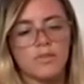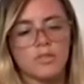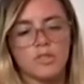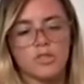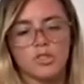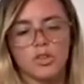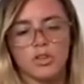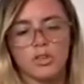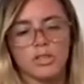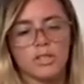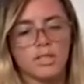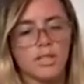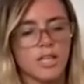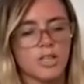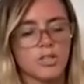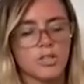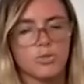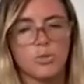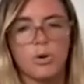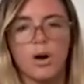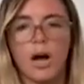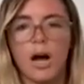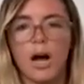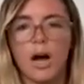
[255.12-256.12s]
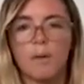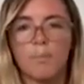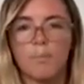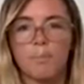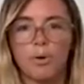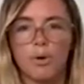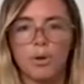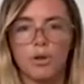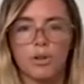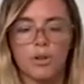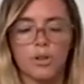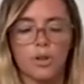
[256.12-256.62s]
starts to get too
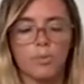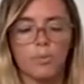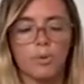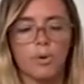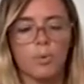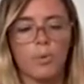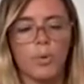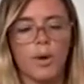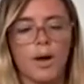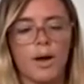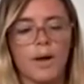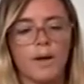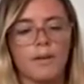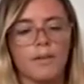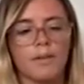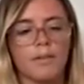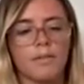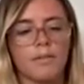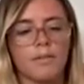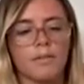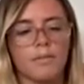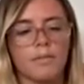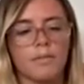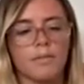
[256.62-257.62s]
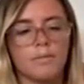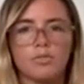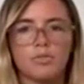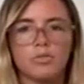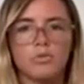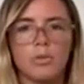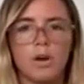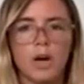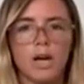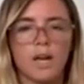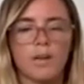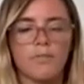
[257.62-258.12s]
hot, pull a little bit away.
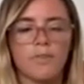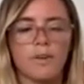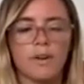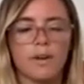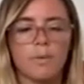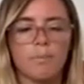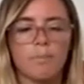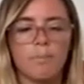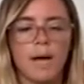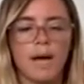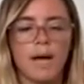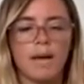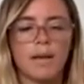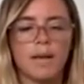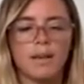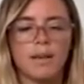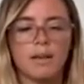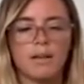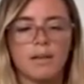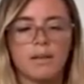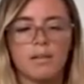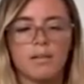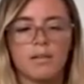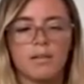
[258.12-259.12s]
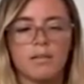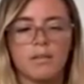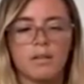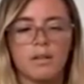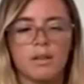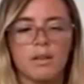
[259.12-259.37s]
Do kind of like a pecking